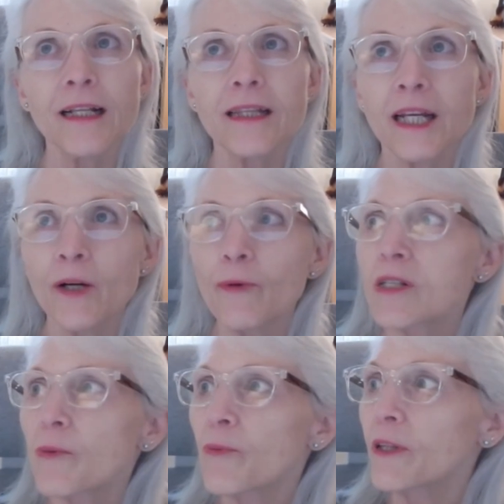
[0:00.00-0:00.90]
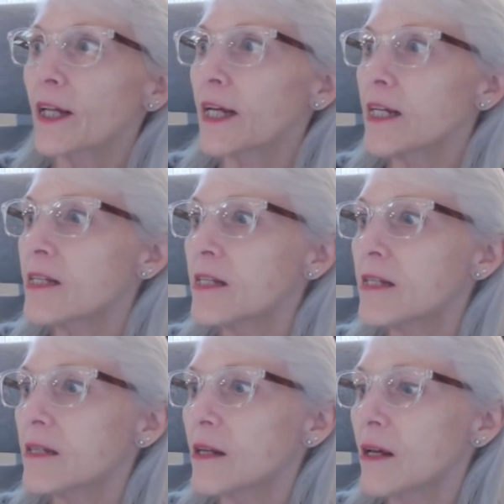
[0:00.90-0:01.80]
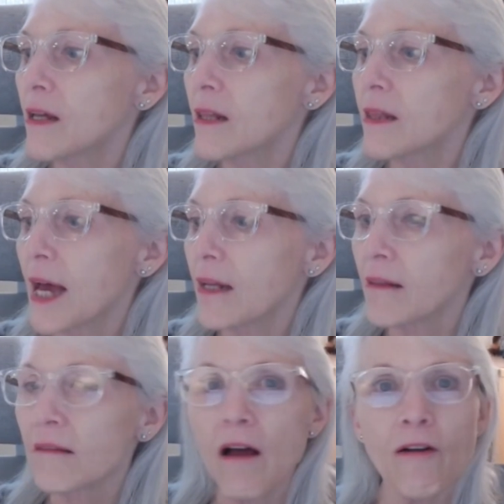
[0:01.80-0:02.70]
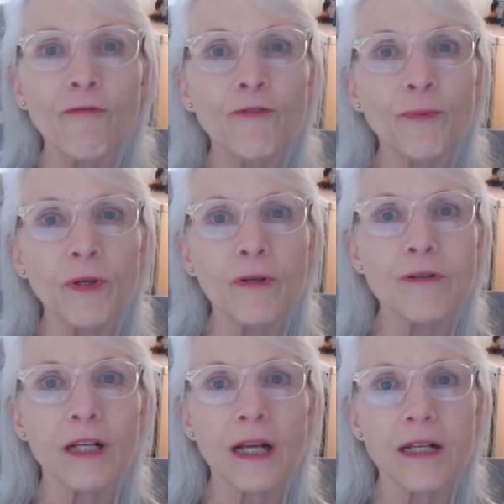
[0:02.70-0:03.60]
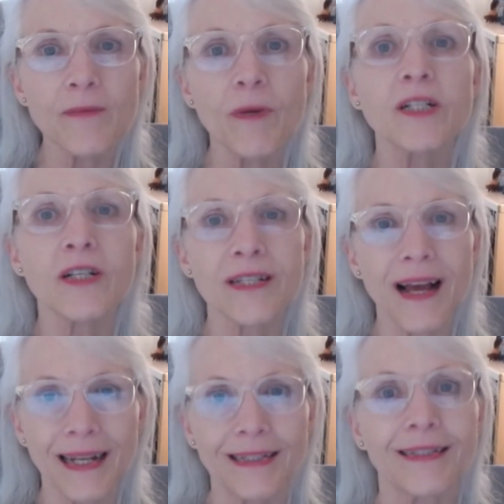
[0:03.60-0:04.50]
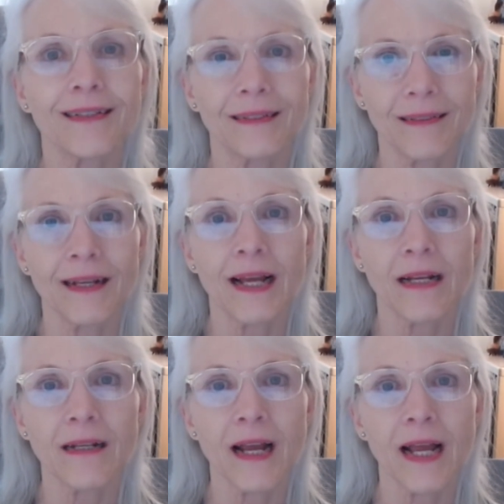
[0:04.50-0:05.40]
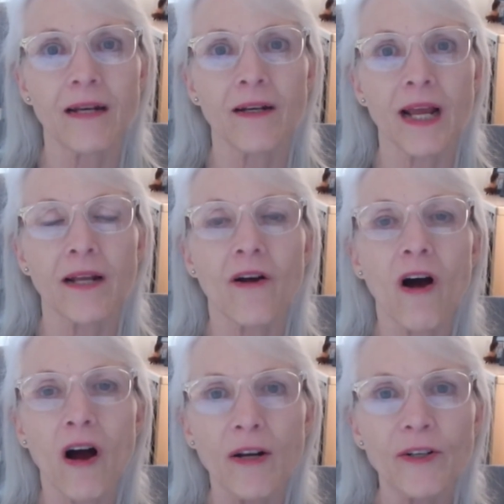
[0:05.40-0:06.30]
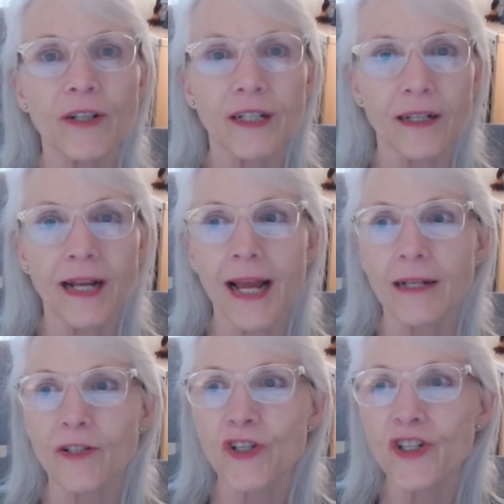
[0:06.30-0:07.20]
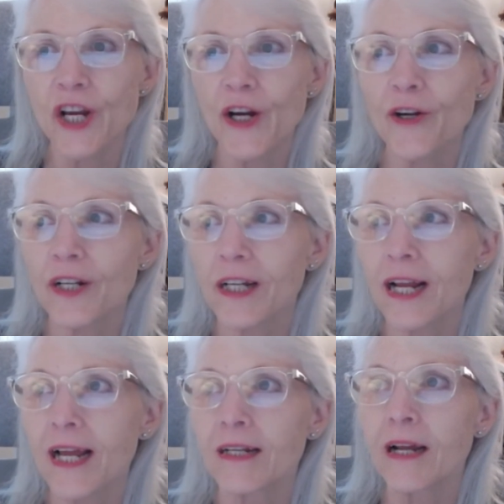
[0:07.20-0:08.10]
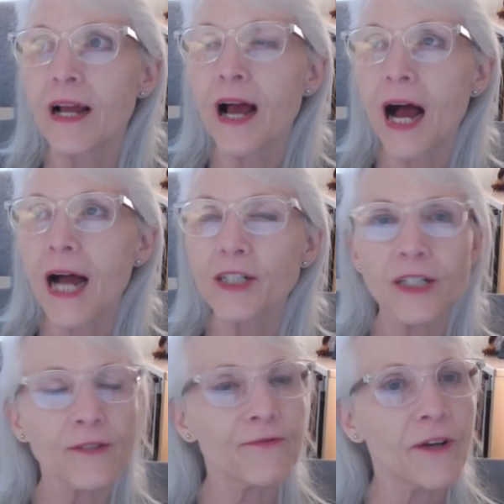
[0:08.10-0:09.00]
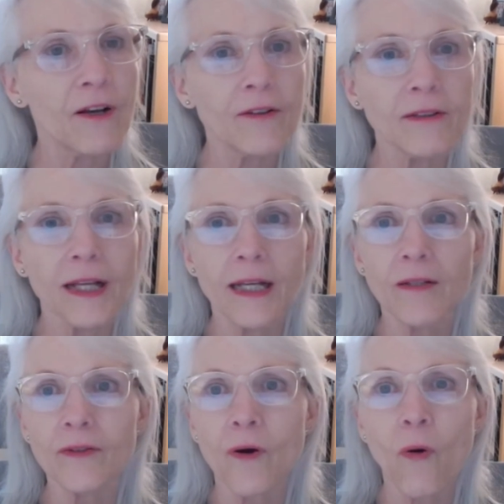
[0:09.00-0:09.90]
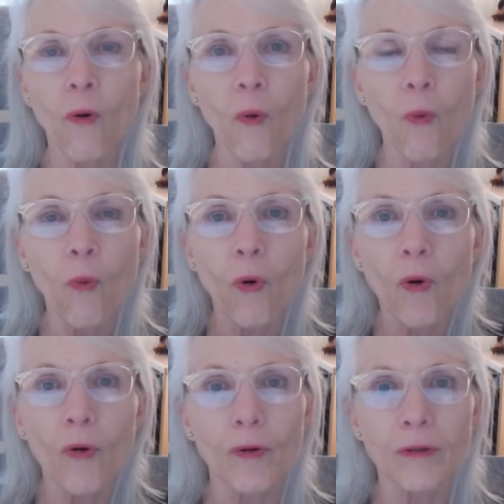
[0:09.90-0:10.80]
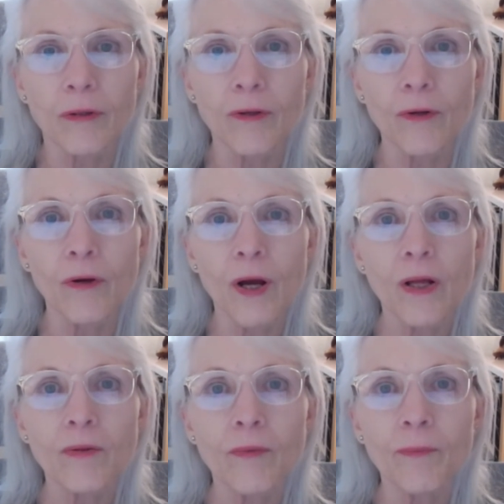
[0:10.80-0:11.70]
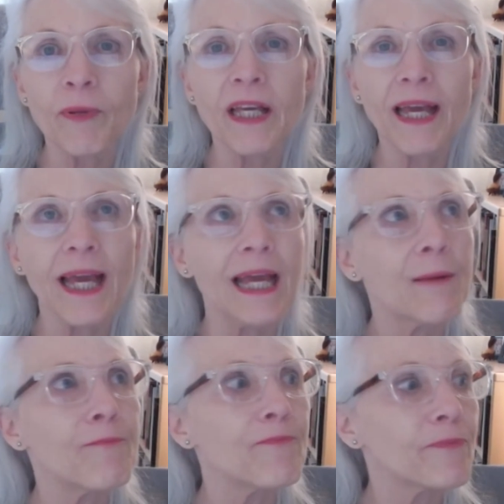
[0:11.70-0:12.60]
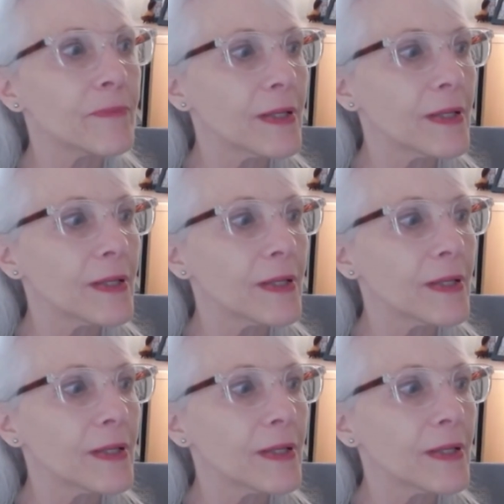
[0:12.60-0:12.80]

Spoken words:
there was a place that loved music as much as I did, and honored it and shared it. And I just felt like the whole world became